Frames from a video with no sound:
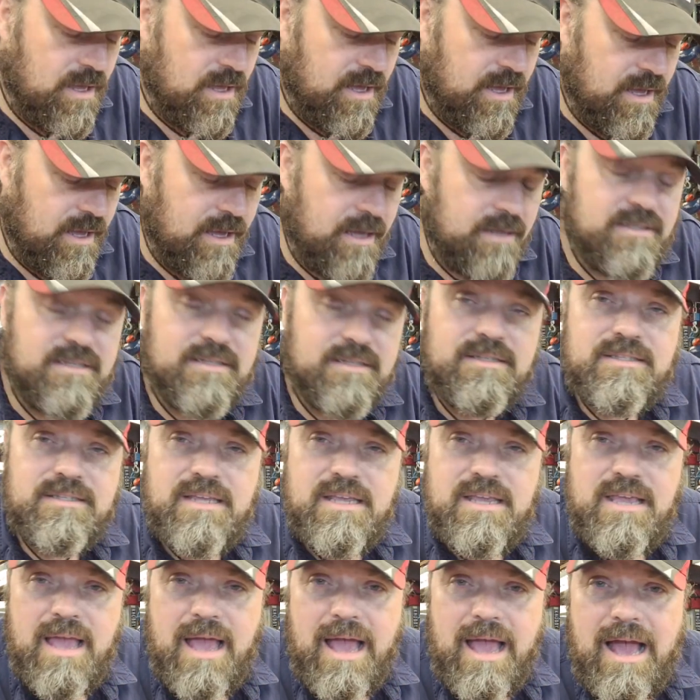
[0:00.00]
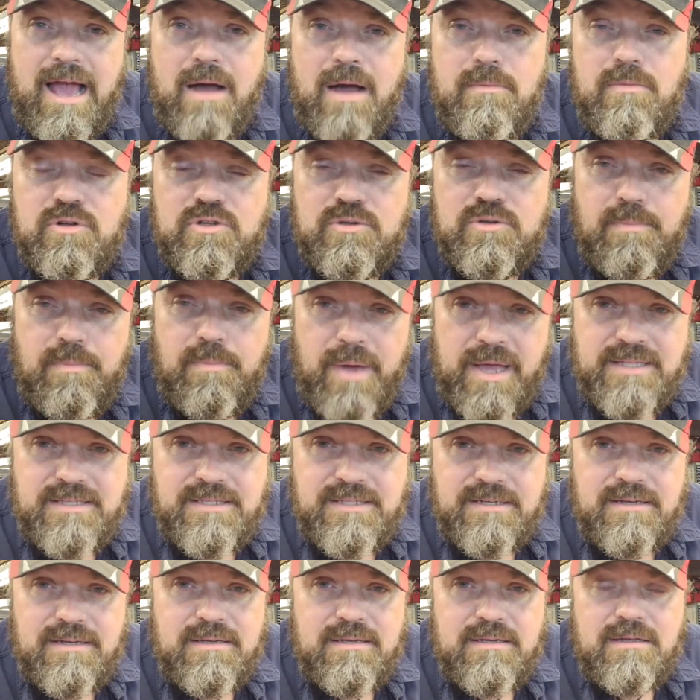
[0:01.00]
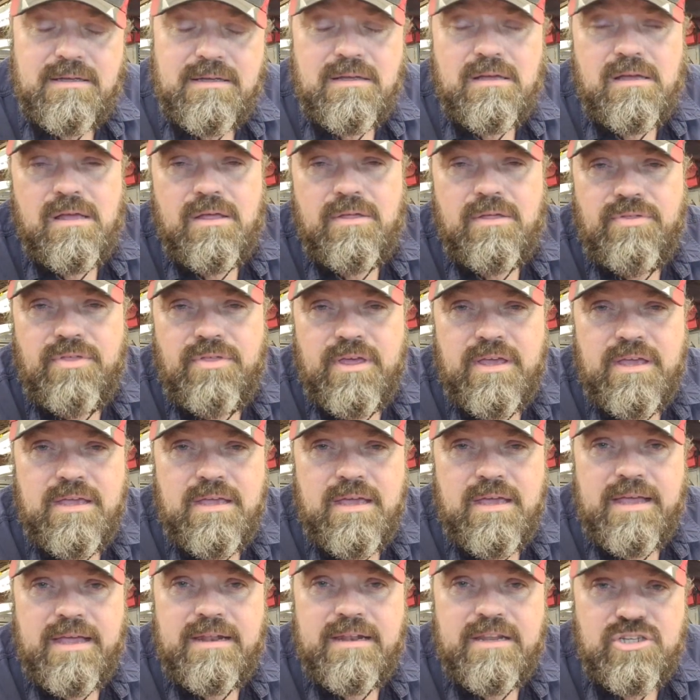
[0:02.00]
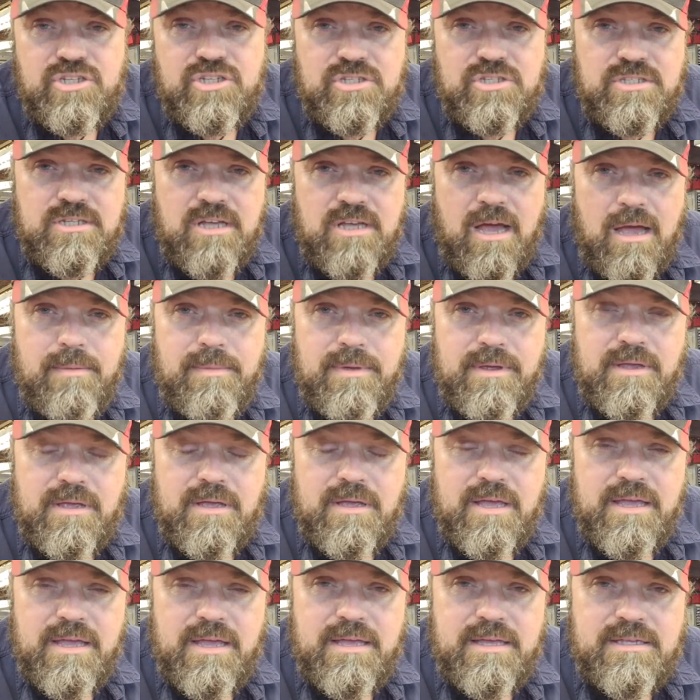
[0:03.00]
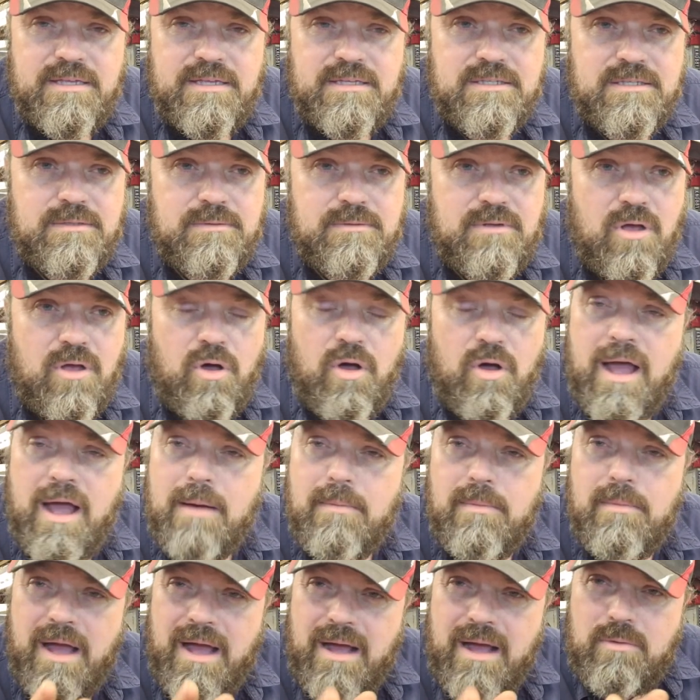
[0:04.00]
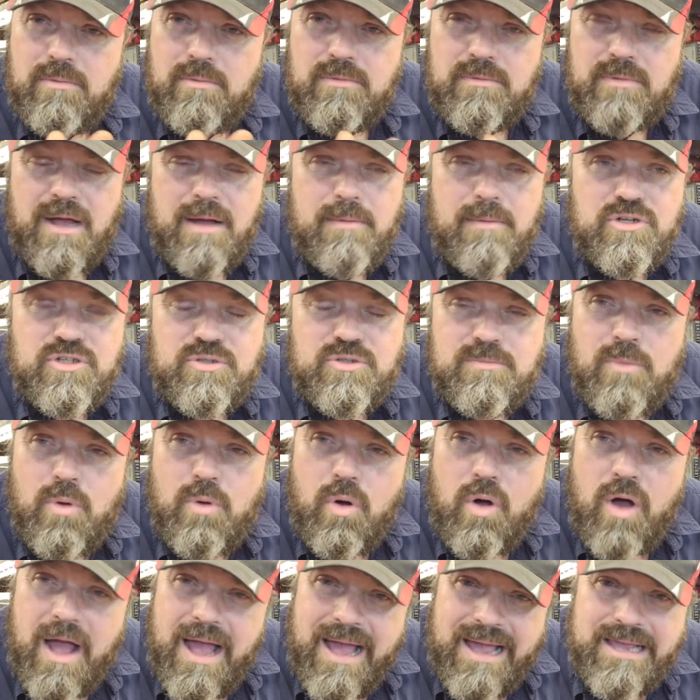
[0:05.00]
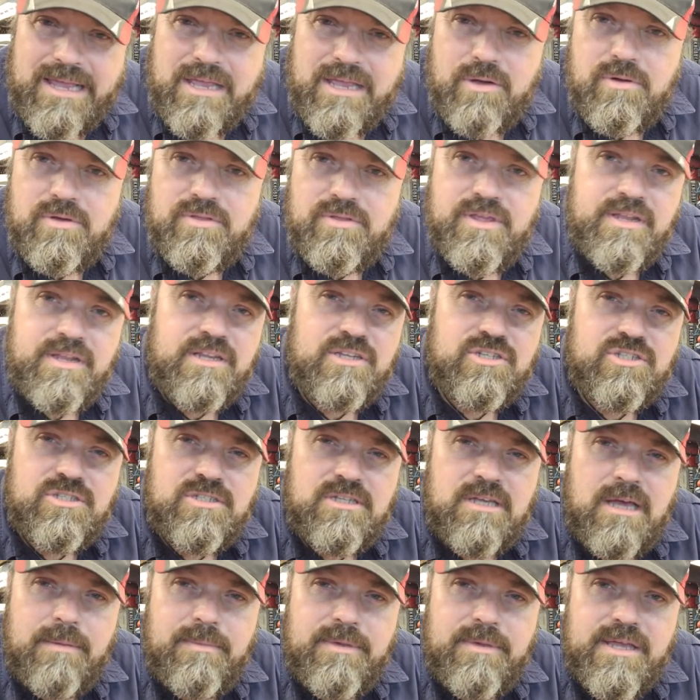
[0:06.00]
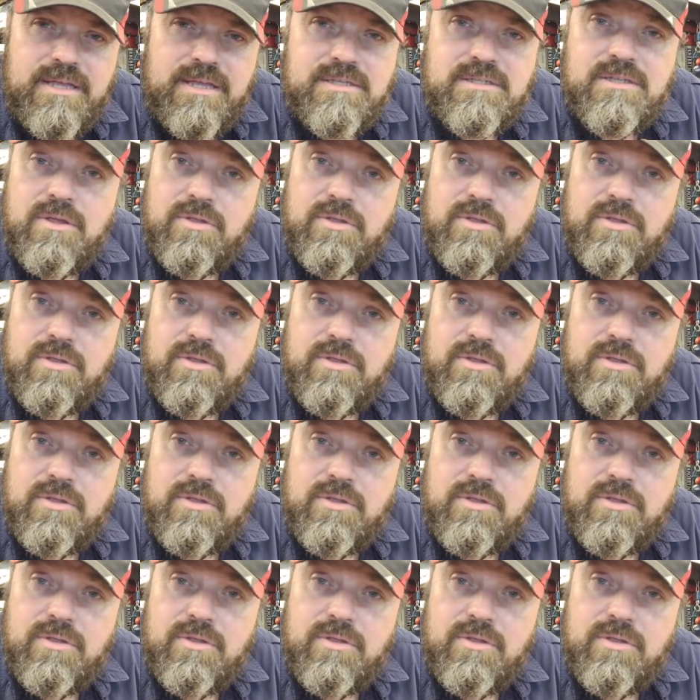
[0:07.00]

to see how much better the ignition timing is, or how much more accurate the ignition timing is